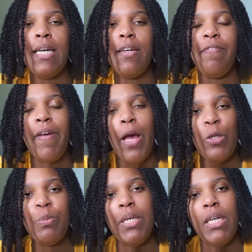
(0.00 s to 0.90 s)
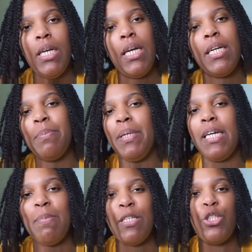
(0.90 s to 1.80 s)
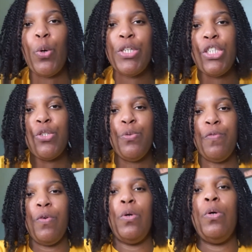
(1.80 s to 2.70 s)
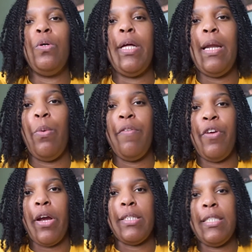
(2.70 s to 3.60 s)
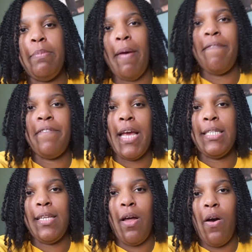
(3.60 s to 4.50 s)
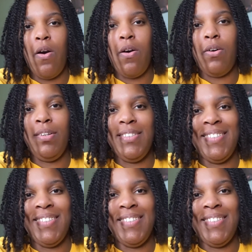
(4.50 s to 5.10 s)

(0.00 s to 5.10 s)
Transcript: failed me because my storage is too full, and I wonder if y'all can see my face at all.